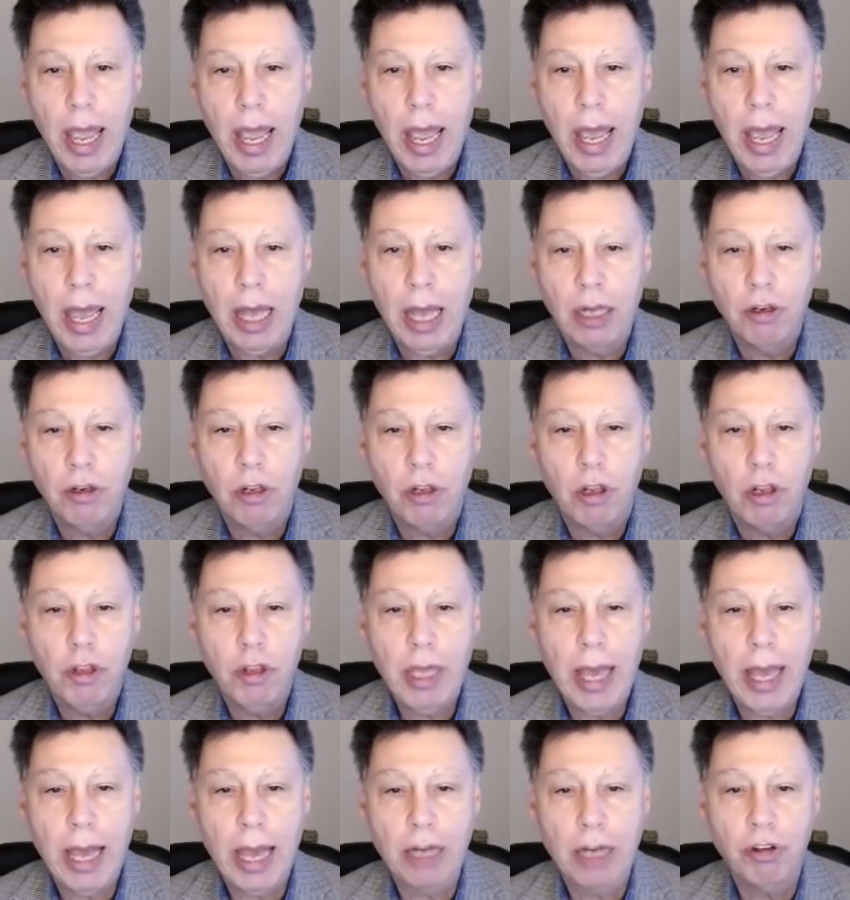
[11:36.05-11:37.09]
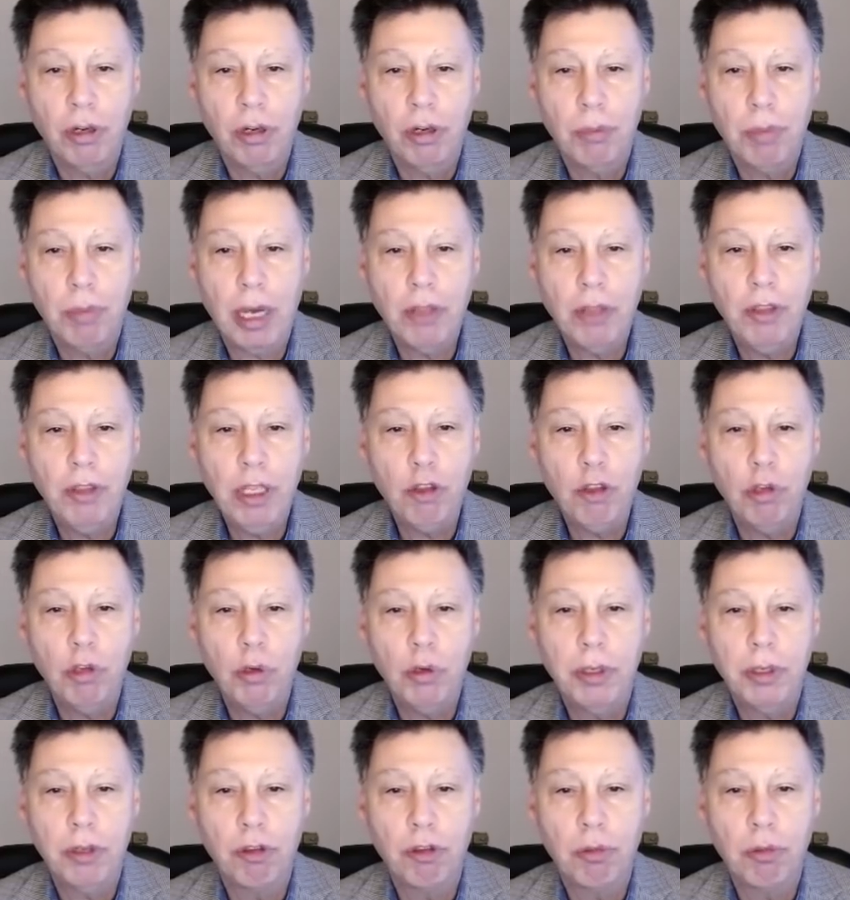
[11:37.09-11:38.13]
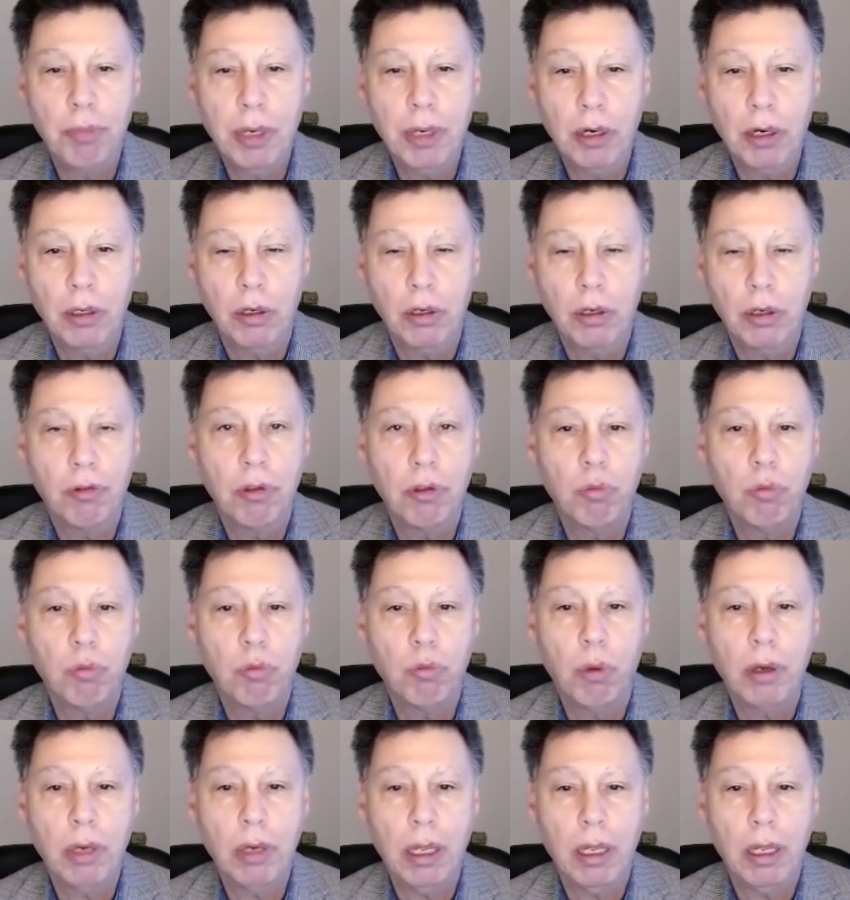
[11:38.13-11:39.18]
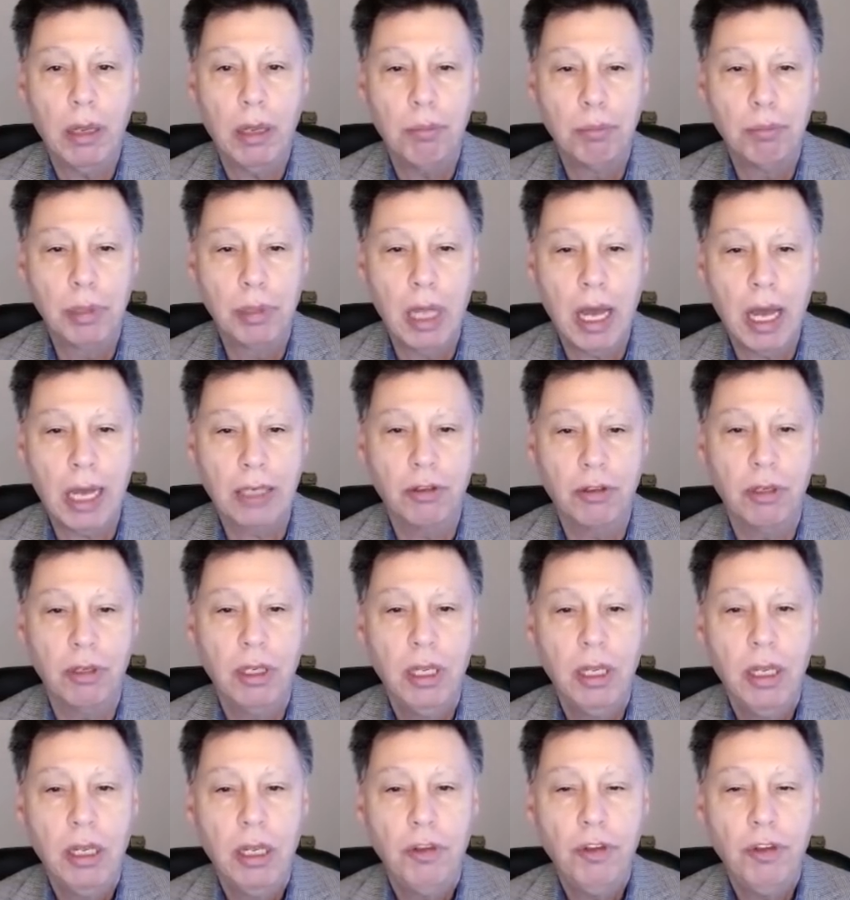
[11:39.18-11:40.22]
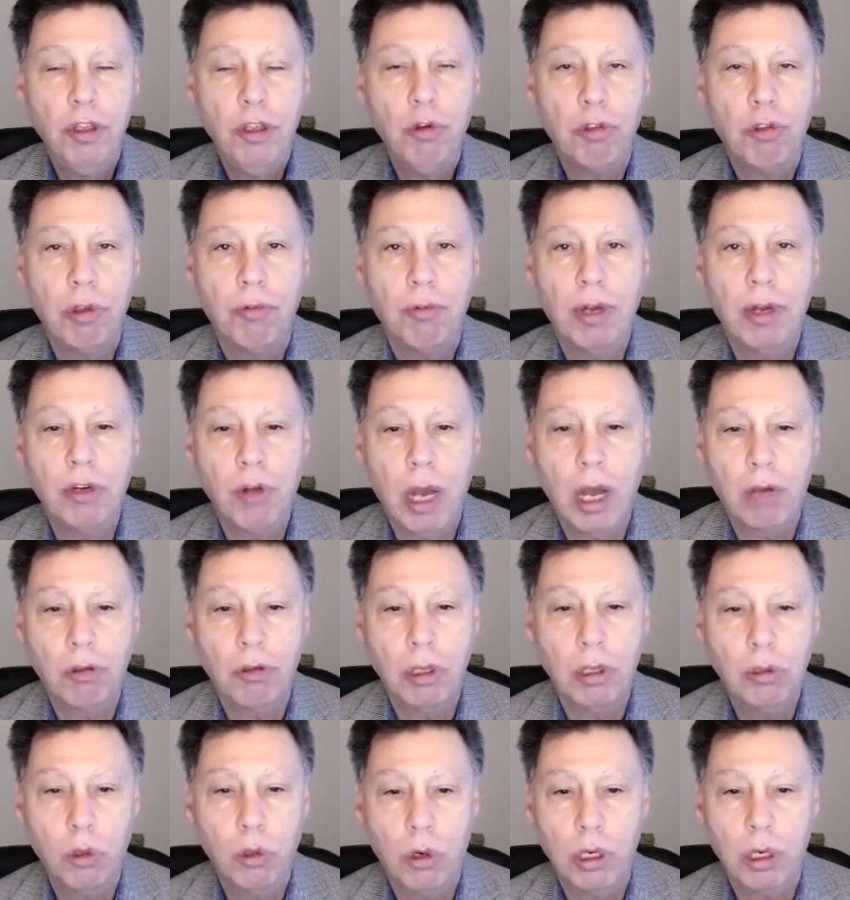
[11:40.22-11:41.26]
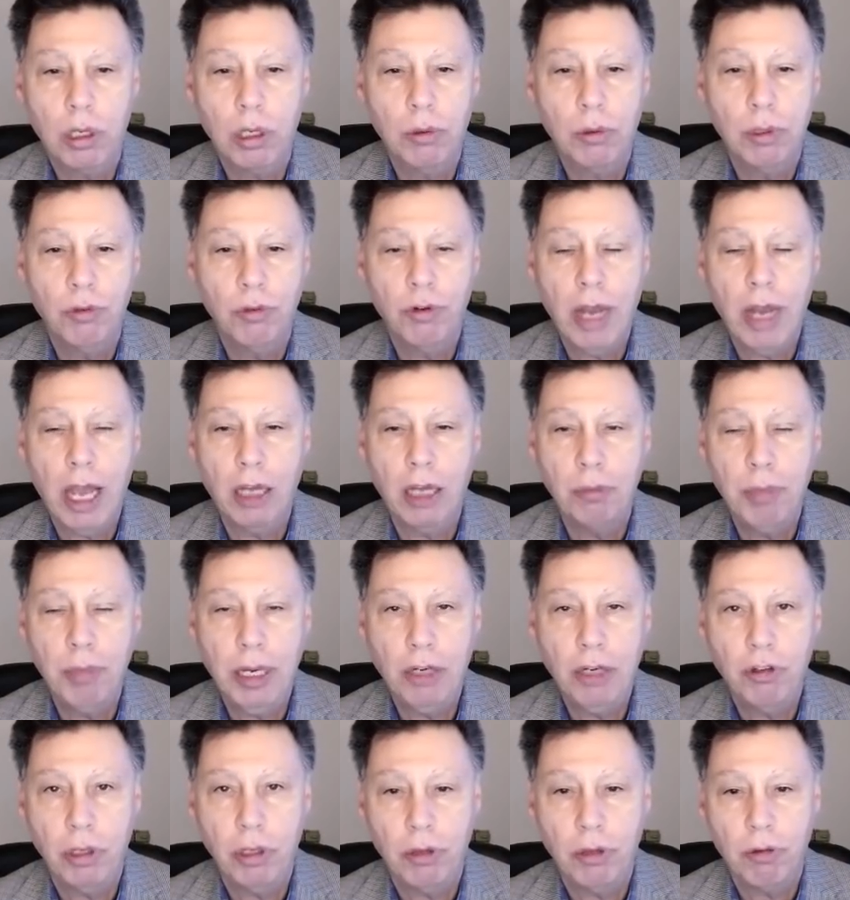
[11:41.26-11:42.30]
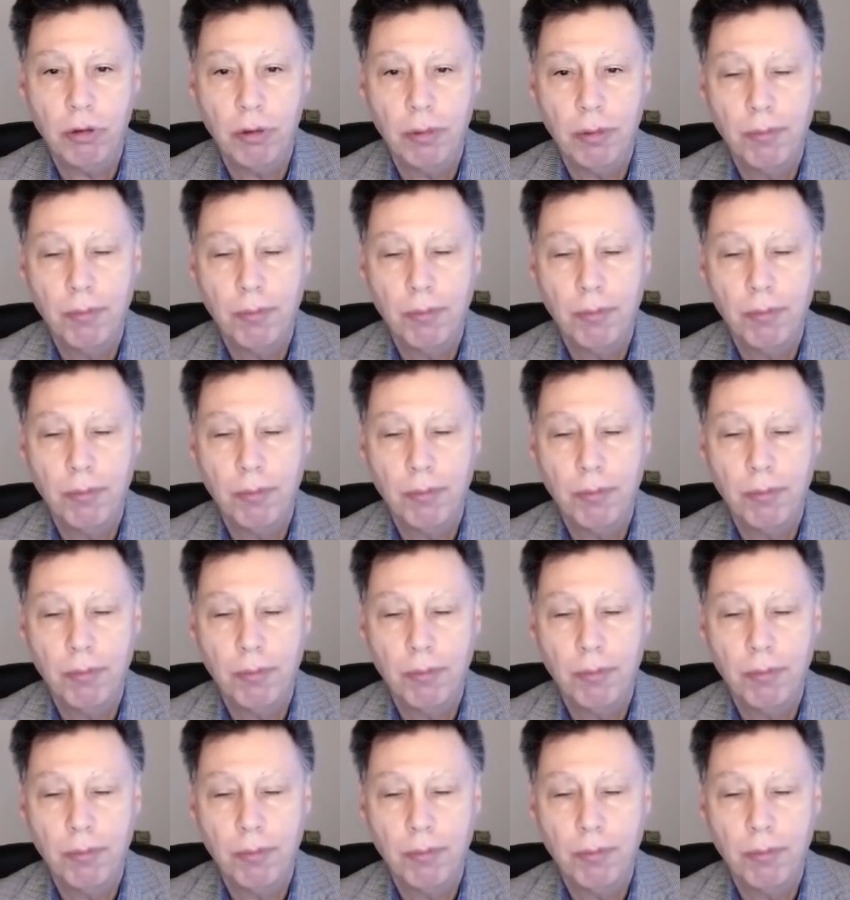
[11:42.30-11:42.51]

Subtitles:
And the action by these two conspirators is what blocked the use of hydroxychloroquine for outpatients.